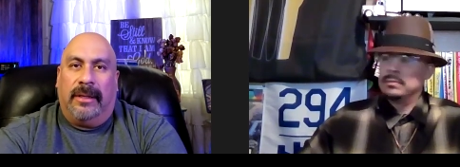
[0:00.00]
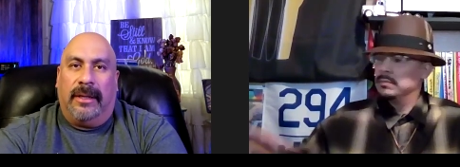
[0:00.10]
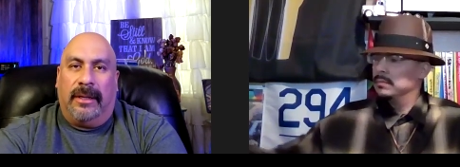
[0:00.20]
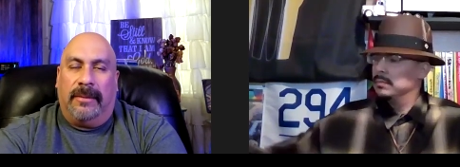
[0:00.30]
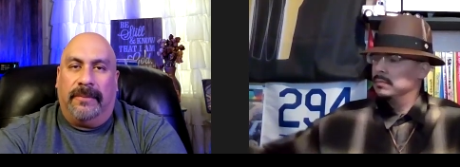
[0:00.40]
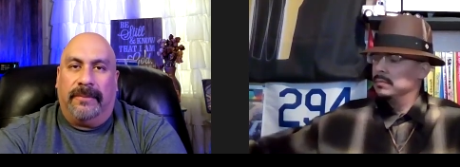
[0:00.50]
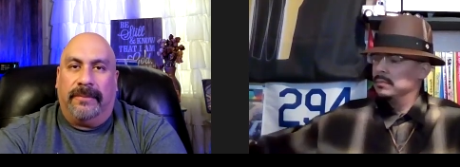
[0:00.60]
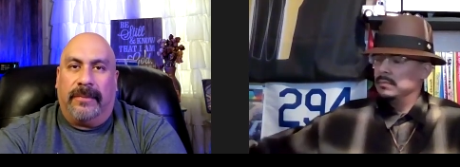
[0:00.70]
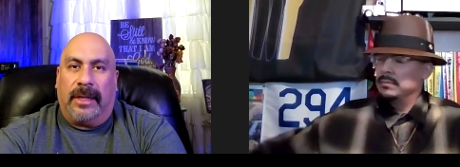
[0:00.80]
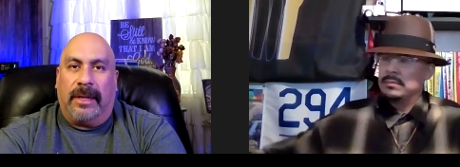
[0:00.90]
Speaker 1: um,
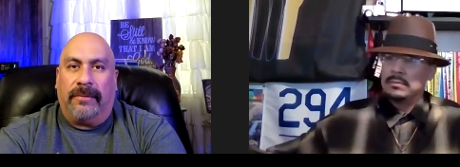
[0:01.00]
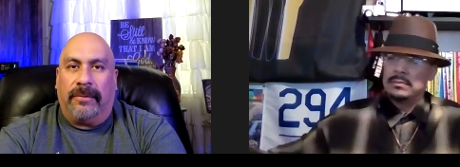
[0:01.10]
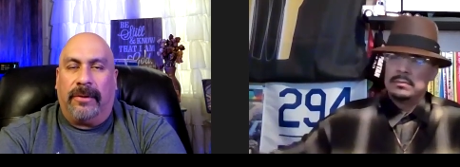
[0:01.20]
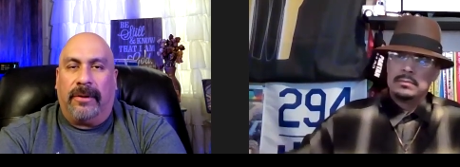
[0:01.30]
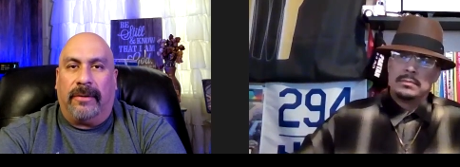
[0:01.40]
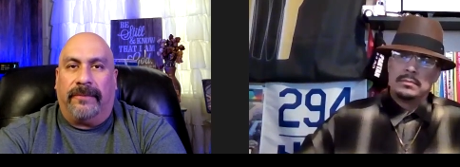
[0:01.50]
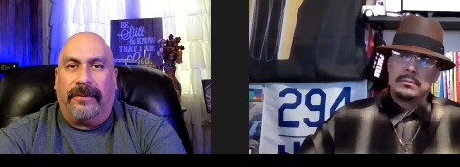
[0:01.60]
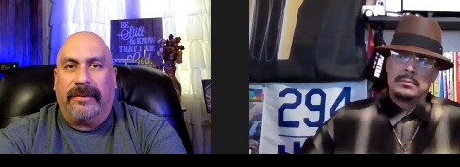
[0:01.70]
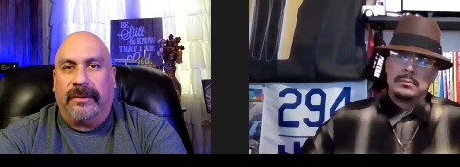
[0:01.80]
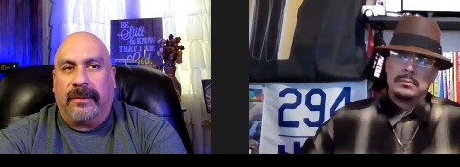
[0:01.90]
they never were
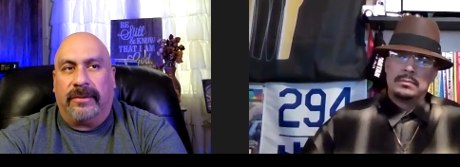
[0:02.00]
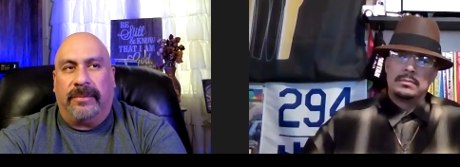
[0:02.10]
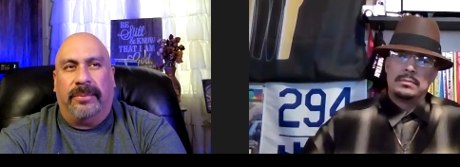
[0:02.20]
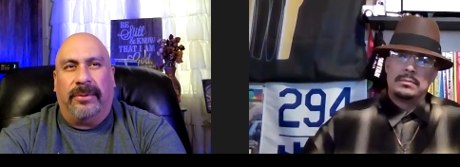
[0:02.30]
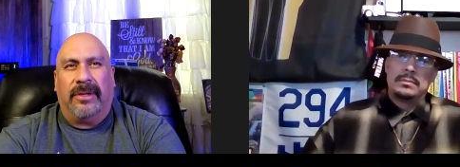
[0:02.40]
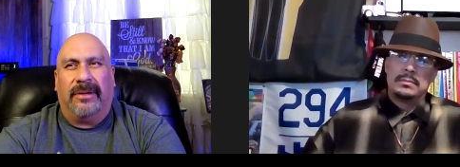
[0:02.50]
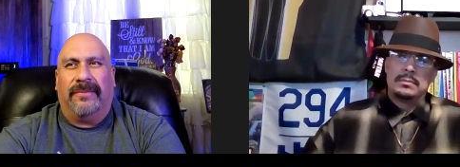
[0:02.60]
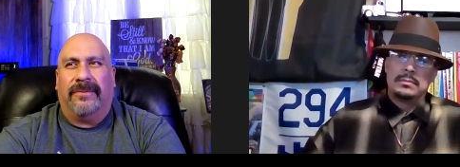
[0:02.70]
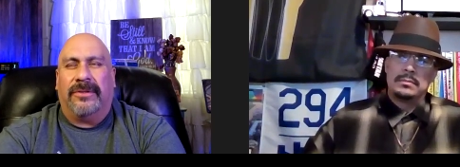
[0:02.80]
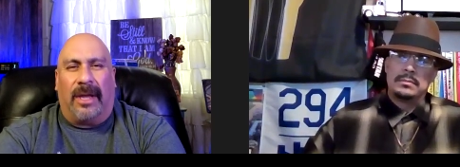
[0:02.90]
for instance there's a book
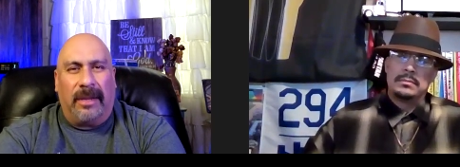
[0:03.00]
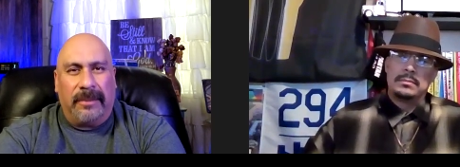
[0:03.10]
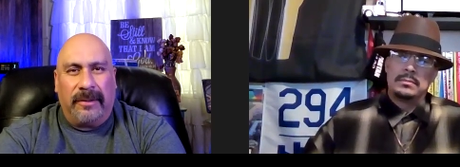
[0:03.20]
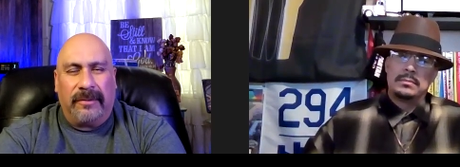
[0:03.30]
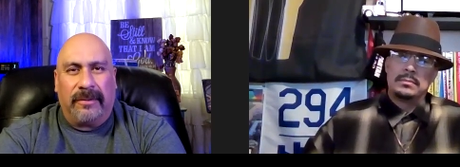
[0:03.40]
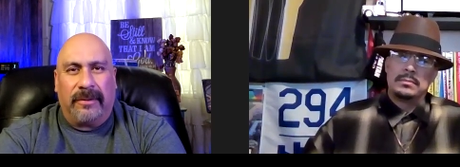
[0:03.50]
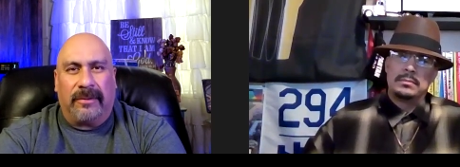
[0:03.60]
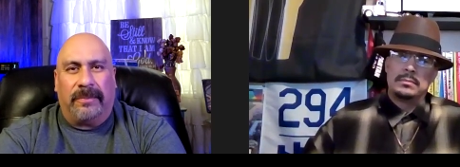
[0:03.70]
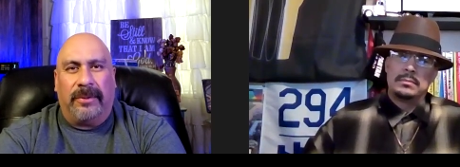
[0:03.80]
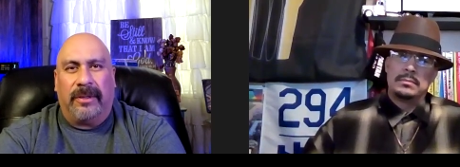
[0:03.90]
of thomas
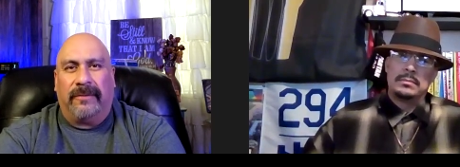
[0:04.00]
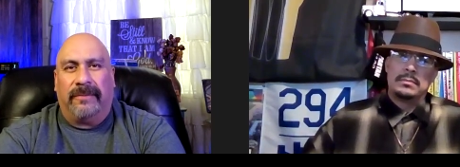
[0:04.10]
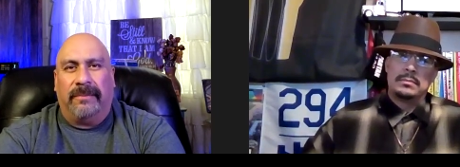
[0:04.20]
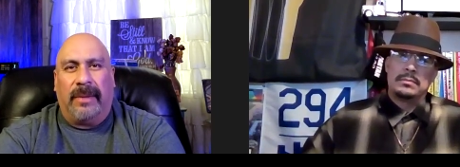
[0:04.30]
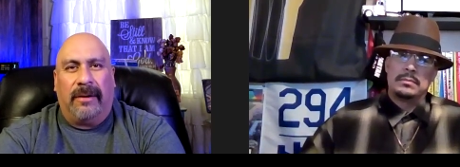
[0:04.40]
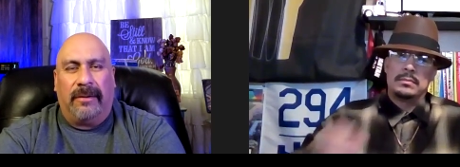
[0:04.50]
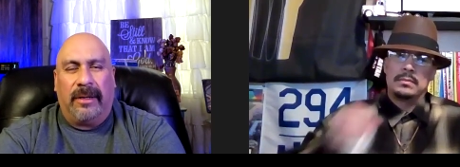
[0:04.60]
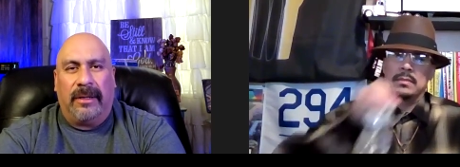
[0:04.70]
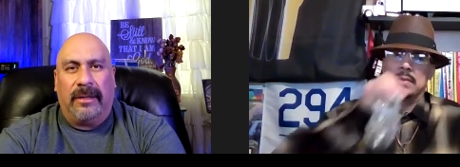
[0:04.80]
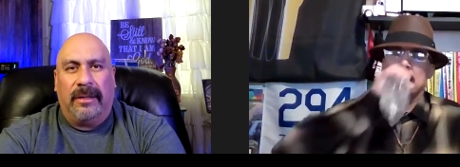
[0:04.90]
there's a book of
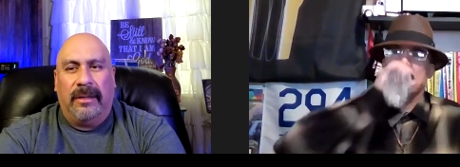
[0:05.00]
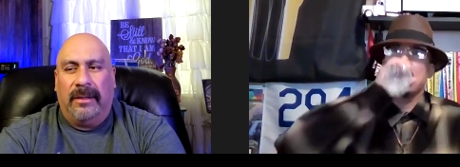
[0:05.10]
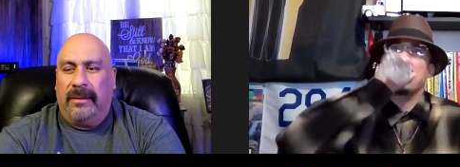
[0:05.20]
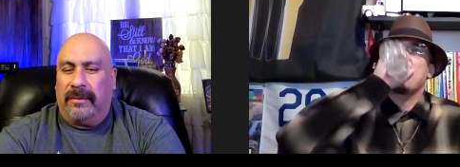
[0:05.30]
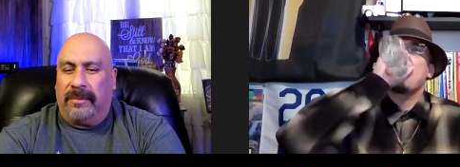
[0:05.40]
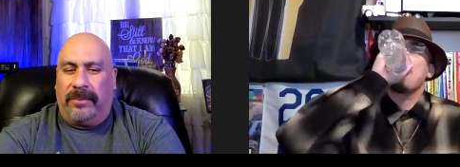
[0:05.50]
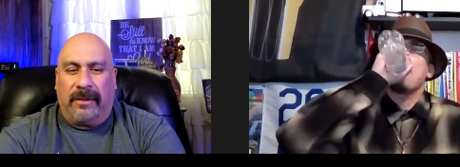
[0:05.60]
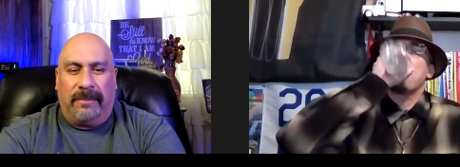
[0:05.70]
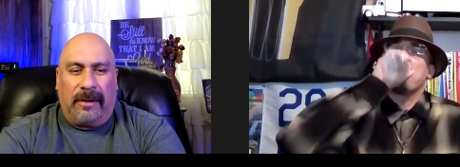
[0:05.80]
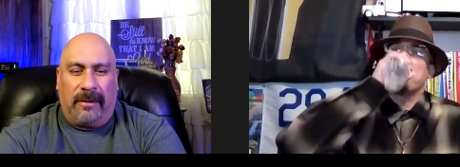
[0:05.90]
mary there's a
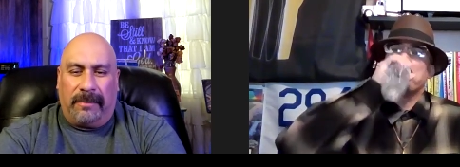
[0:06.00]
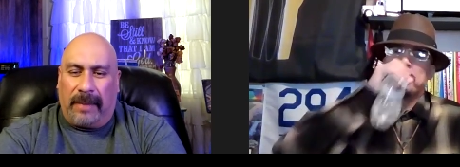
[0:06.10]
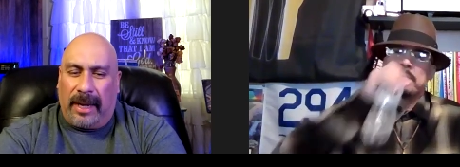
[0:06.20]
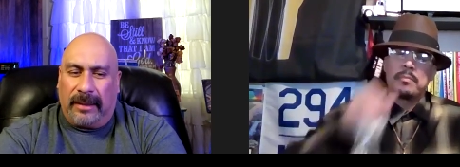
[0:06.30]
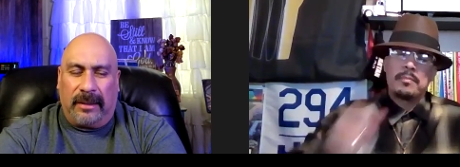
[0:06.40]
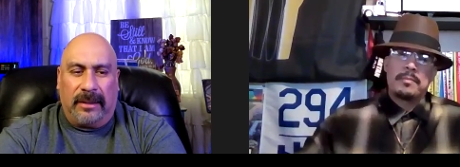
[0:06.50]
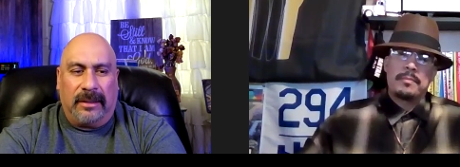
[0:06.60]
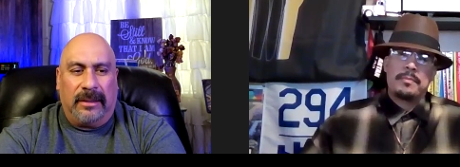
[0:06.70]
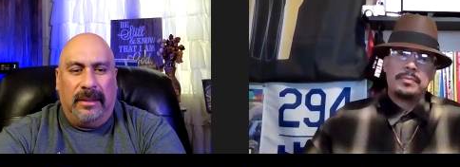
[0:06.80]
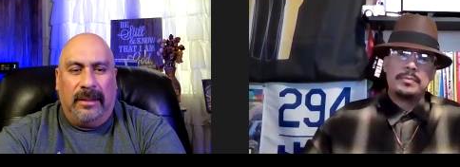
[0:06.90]
book of mary
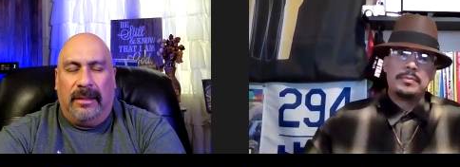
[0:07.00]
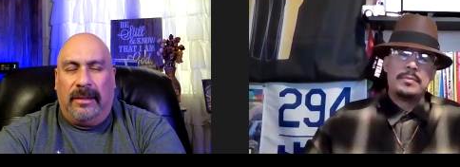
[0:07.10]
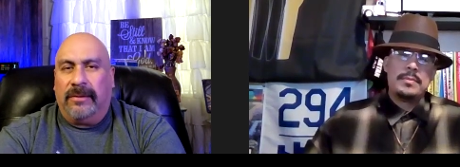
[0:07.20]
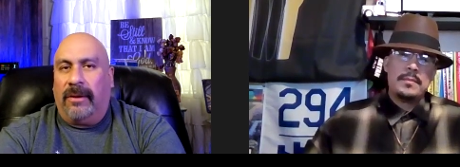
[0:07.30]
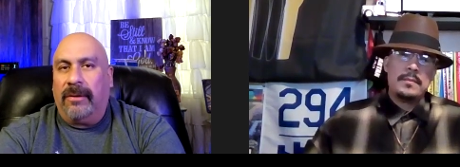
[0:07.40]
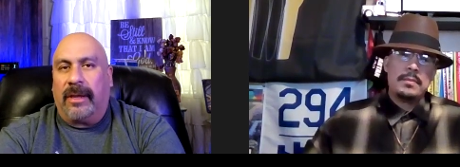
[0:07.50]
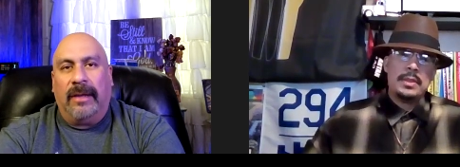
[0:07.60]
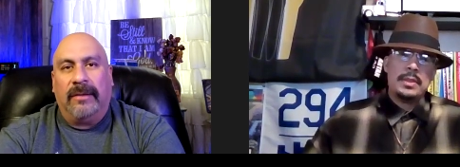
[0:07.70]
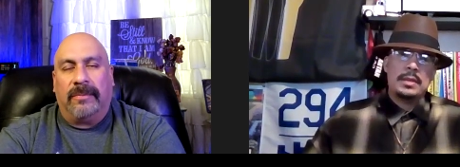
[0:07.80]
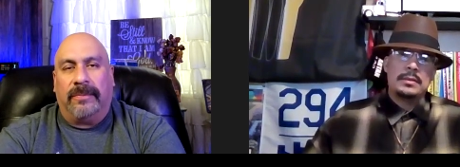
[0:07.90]
magdalene there's all
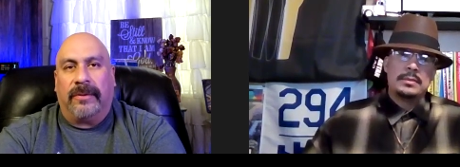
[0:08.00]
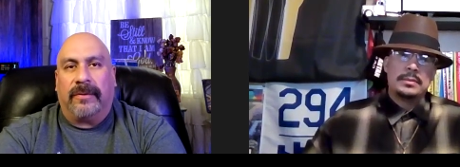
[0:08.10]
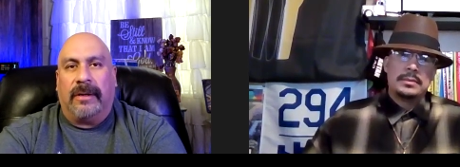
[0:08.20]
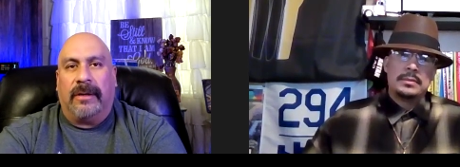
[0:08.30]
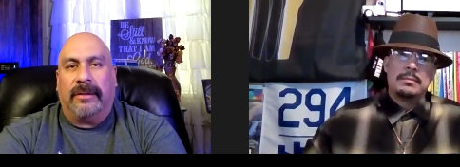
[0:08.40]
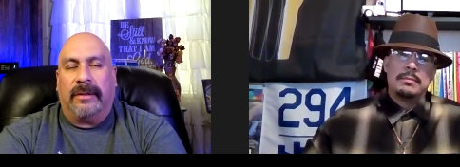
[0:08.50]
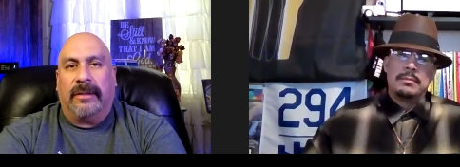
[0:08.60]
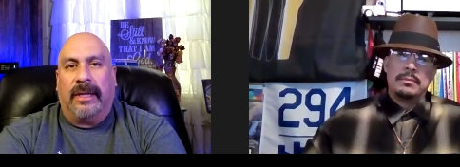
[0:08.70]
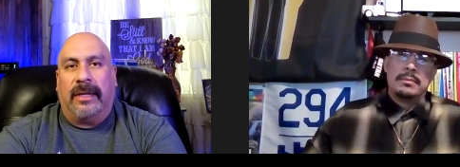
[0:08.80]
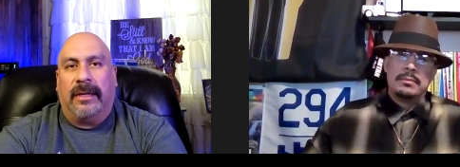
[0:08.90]
kinds of books that are out
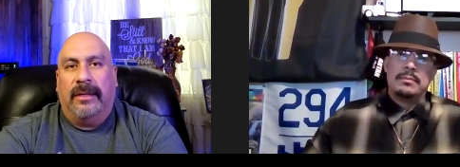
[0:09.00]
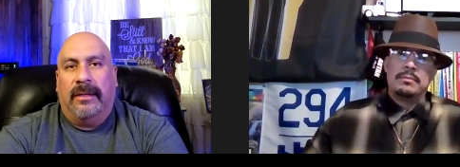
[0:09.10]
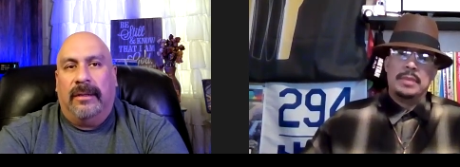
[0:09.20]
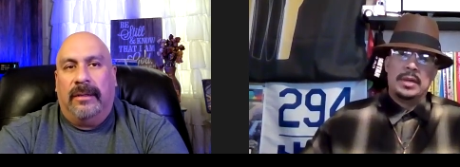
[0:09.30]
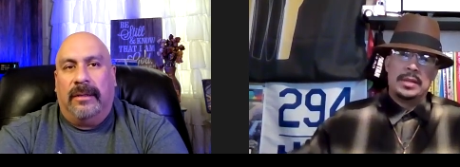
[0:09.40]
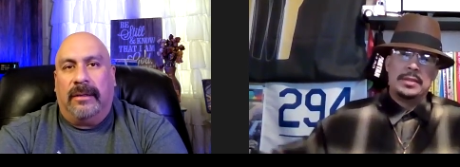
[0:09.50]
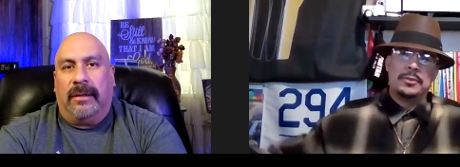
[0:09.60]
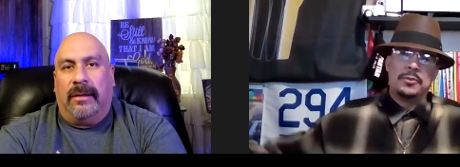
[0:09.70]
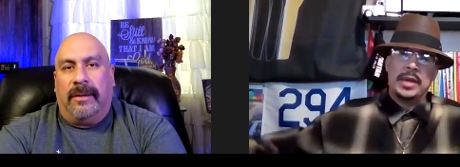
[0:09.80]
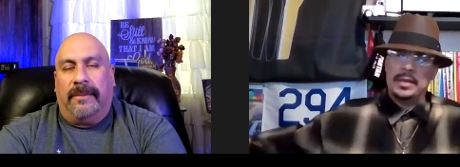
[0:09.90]
there that Bel
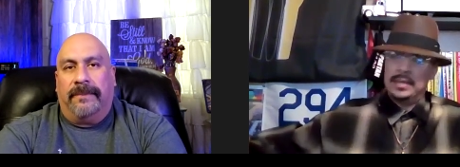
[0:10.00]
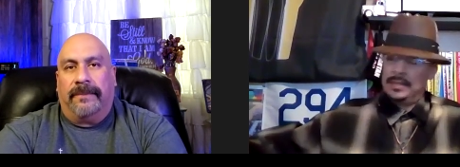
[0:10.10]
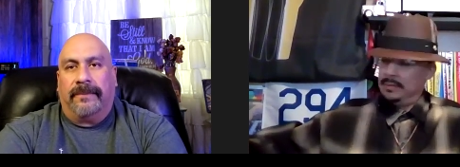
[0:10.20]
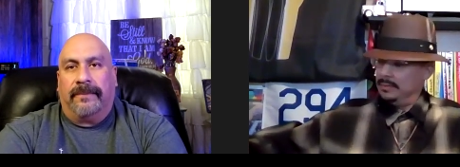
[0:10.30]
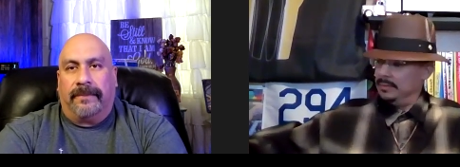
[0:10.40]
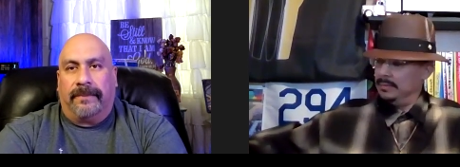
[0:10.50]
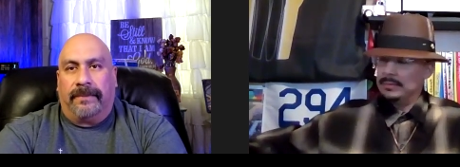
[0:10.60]
and the oh. dragon